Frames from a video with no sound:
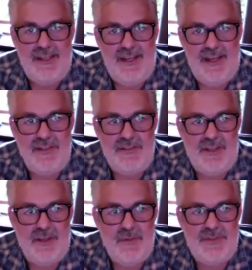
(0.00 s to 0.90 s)
And
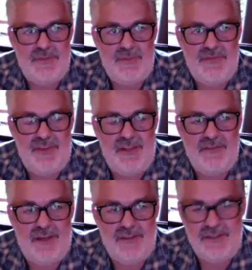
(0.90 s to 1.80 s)
so it was, we felt
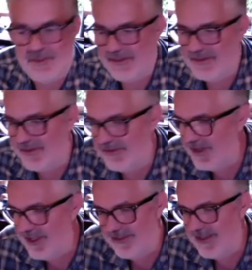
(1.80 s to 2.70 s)
rather than do a sort of a
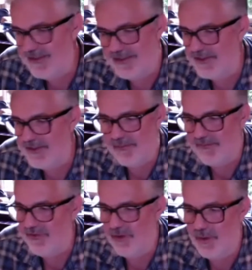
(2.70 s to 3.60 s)
reset and jump
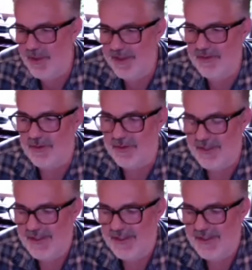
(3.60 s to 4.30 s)
forward or